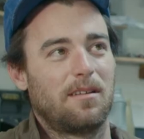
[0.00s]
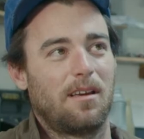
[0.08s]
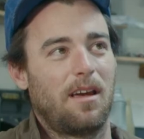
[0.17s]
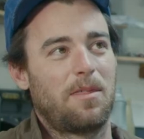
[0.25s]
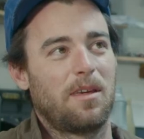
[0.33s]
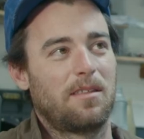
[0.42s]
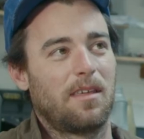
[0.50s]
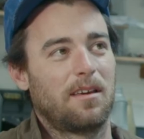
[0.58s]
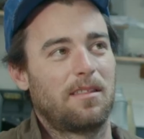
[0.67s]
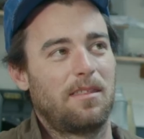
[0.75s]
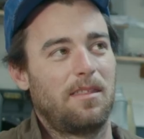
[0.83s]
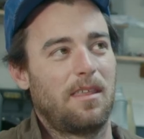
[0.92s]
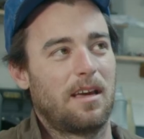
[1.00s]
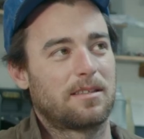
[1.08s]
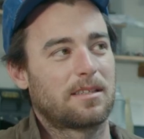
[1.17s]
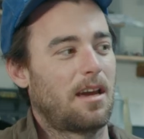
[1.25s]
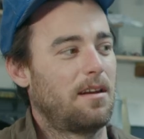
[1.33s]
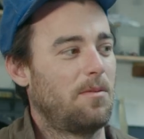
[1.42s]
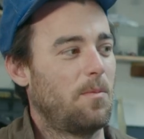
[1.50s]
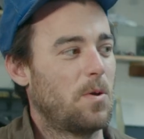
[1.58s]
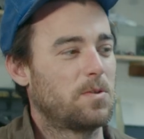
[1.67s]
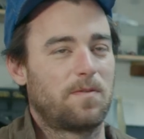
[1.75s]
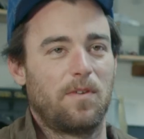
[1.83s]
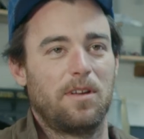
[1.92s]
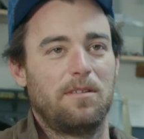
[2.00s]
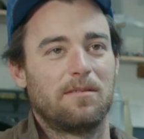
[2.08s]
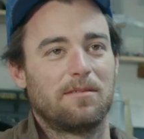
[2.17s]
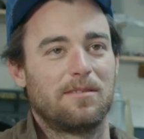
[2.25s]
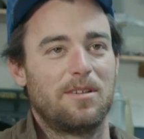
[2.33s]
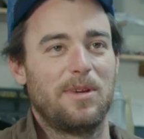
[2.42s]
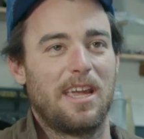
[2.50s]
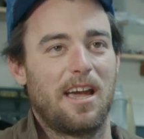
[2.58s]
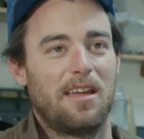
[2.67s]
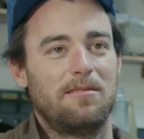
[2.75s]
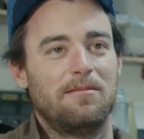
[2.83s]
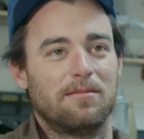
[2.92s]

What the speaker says: I think like that's kind of the most fun to be had.